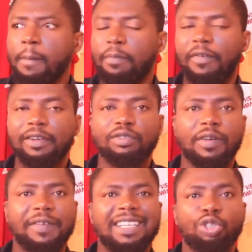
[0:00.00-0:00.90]
Provided they don't
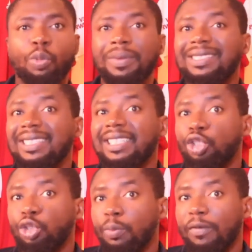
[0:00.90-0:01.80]
have any domestic
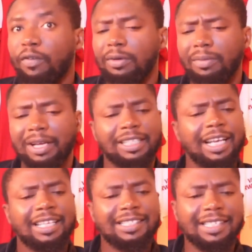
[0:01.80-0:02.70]
issue before the match,
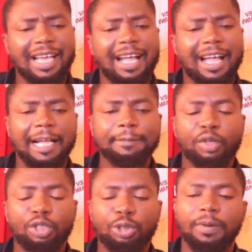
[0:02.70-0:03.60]
Saka
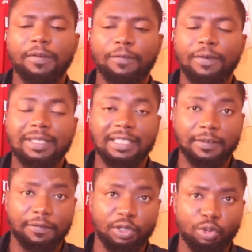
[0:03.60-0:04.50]
should be fit as a
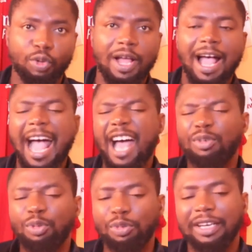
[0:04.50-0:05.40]
fiddle
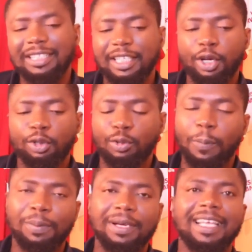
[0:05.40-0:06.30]
and ready to
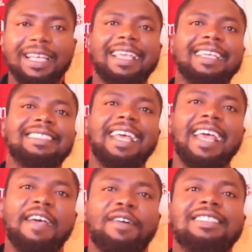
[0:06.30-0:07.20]
play against
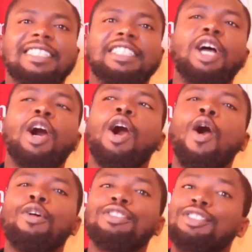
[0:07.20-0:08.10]
Everton
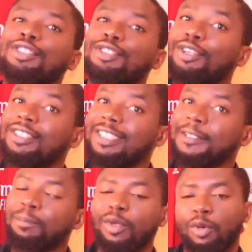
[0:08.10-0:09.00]
on Sunday.
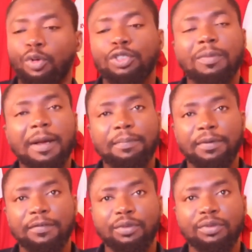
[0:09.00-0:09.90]
Go to my
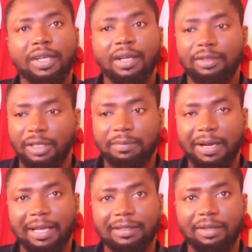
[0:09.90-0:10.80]
preview, check my
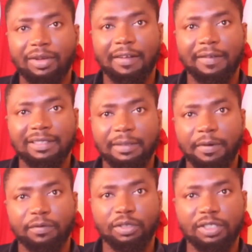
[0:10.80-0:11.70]
catalog. I've already did the
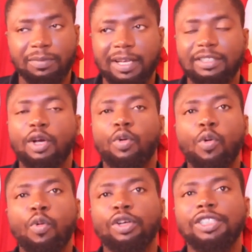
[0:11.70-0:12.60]
preview to this match. Go
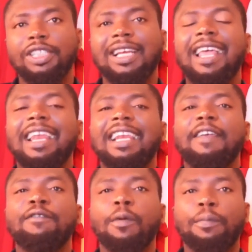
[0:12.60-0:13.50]
watch it.
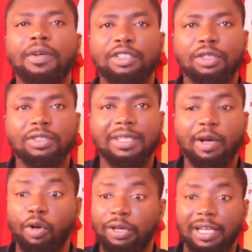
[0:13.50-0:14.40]
Leave your prediction there,
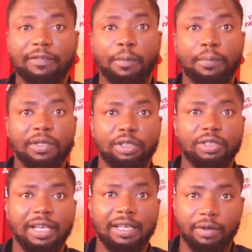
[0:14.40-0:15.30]
or you can leave your prediction
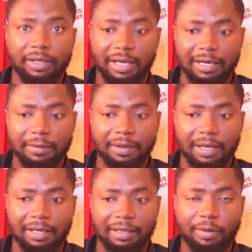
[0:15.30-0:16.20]
at
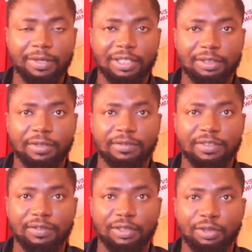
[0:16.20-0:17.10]
the comment section of
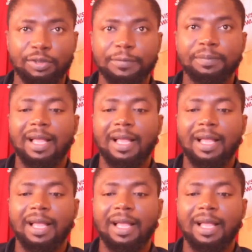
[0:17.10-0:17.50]
this video.